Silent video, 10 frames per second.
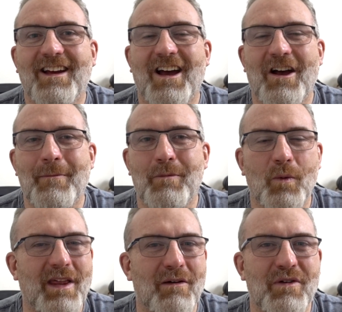Um, but
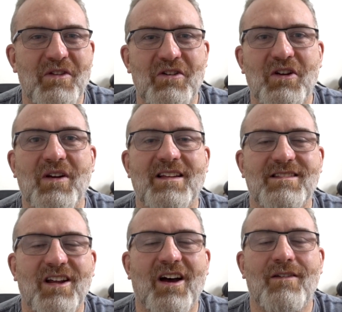without further ado, let's
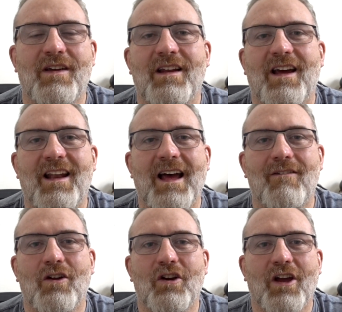dive in and
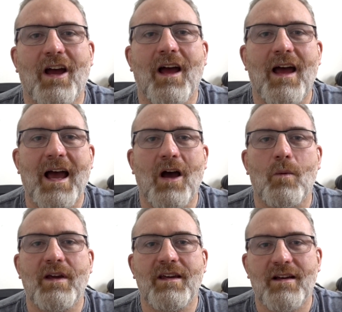have a look at how
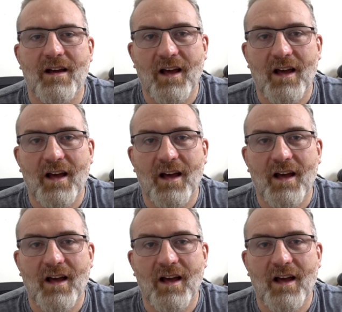we